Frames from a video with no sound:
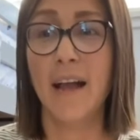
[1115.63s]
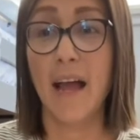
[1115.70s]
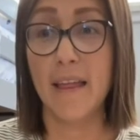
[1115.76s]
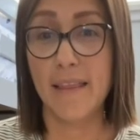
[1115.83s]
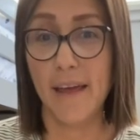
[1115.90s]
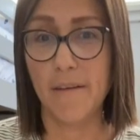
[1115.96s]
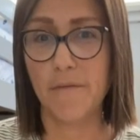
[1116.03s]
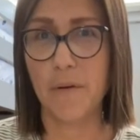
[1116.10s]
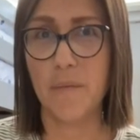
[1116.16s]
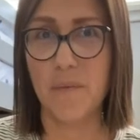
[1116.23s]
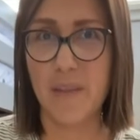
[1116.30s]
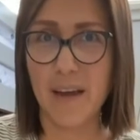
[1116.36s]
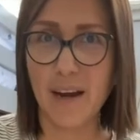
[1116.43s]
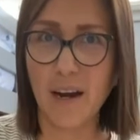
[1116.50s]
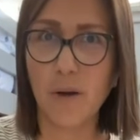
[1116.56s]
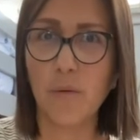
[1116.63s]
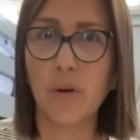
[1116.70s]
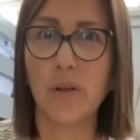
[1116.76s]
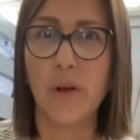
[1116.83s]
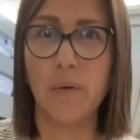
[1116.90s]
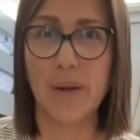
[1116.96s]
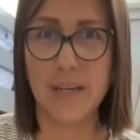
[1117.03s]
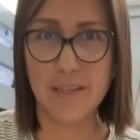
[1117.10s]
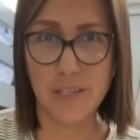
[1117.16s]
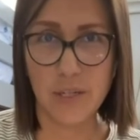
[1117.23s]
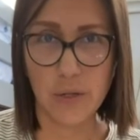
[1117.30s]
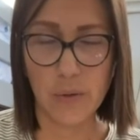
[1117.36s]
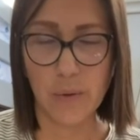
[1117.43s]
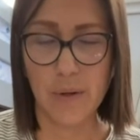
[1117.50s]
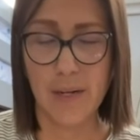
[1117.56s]
And then from there we'll go
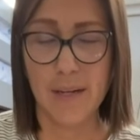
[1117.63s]
into